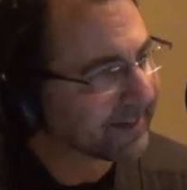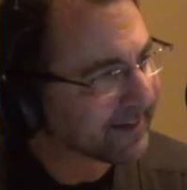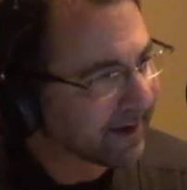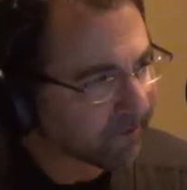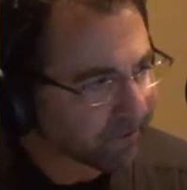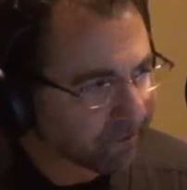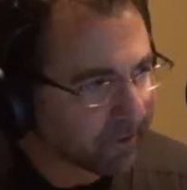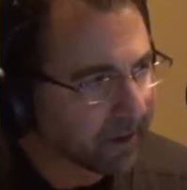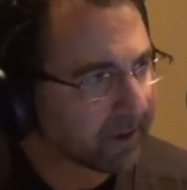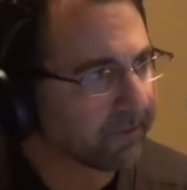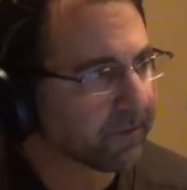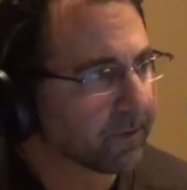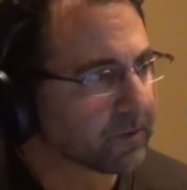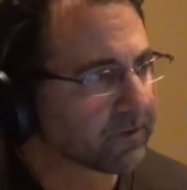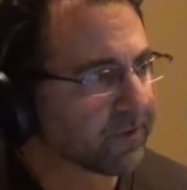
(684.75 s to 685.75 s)
Get rid
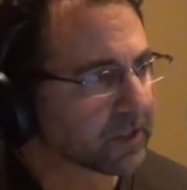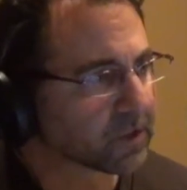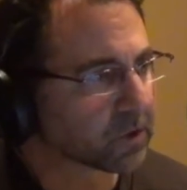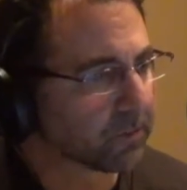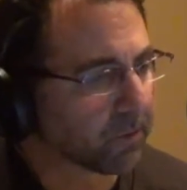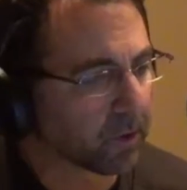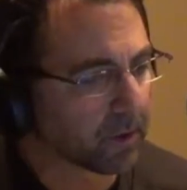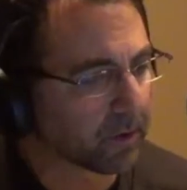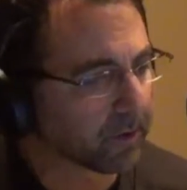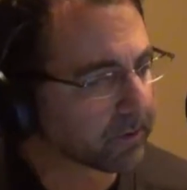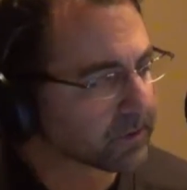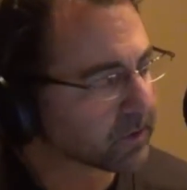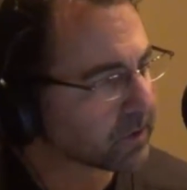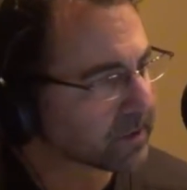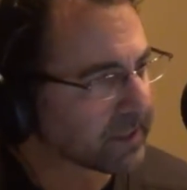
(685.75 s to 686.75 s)
of those vegetable
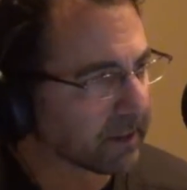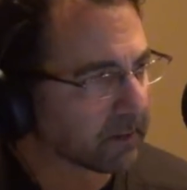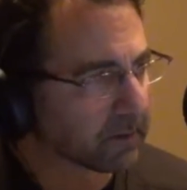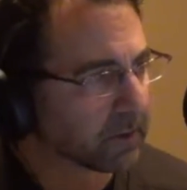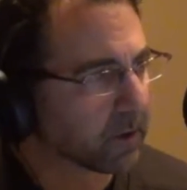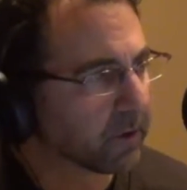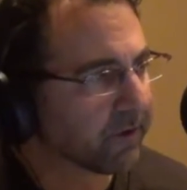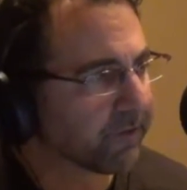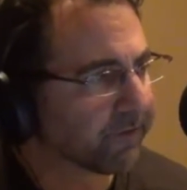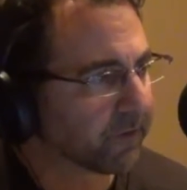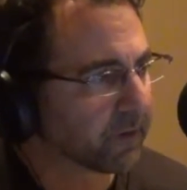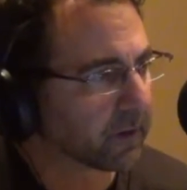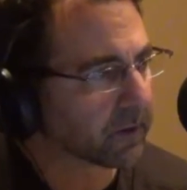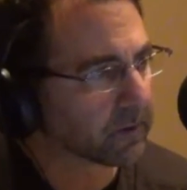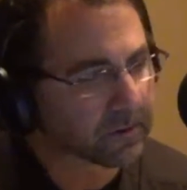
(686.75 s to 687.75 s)
oils because they're loaded
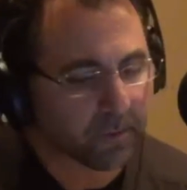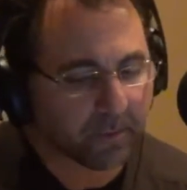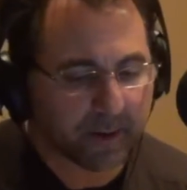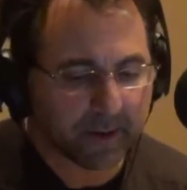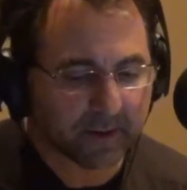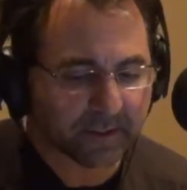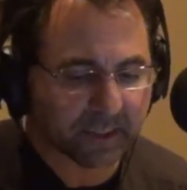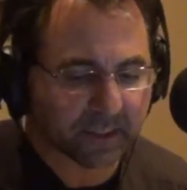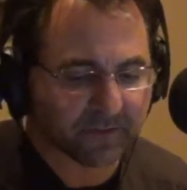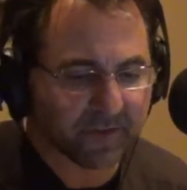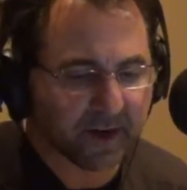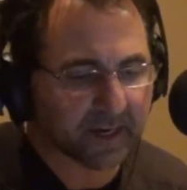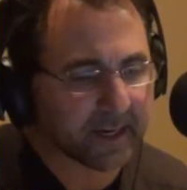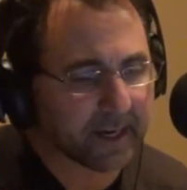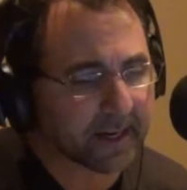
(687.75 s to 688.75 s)
full of those omega-6
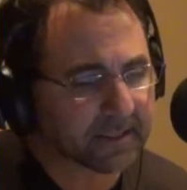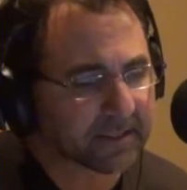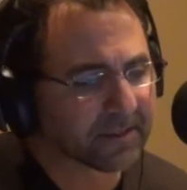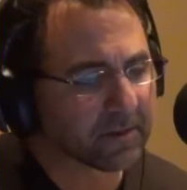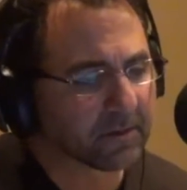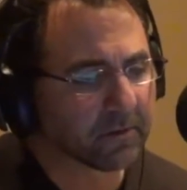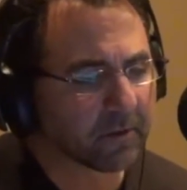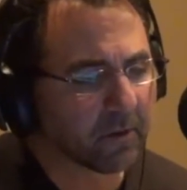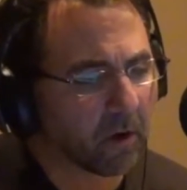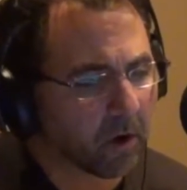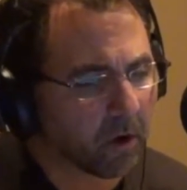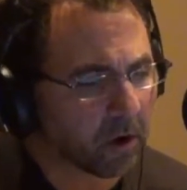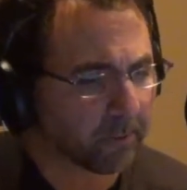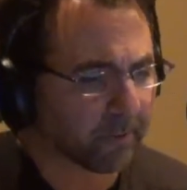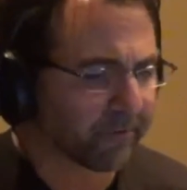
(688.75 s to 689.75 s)
fatty acids and are
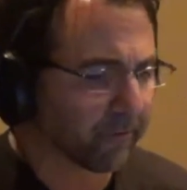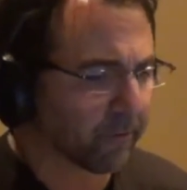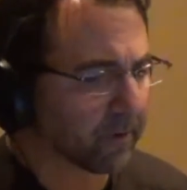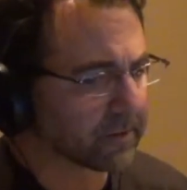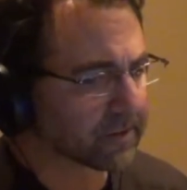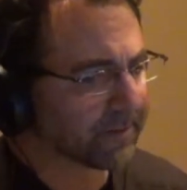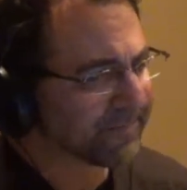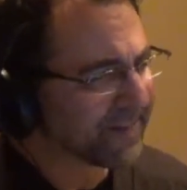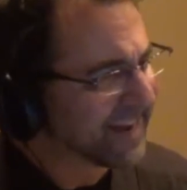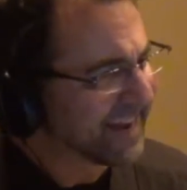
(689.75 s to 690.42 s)
horrible for us.